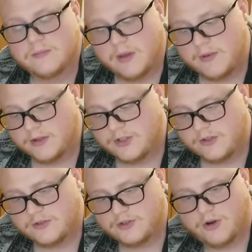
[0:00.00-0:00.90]
Maybe a
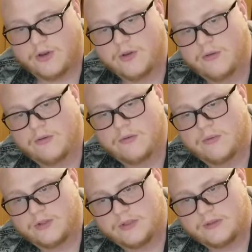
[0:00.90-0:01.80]
cheese and charcuterie,
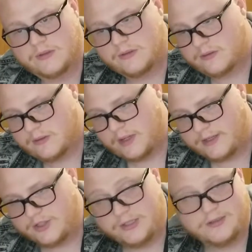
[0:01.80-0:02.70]
which is like
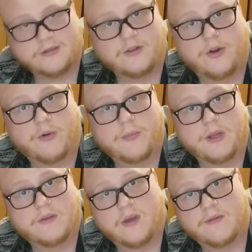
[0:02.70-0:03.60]
cheese and cured
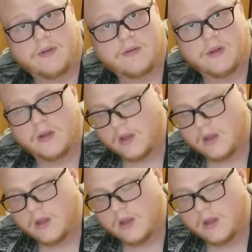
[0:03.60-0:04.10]
meats, obviously.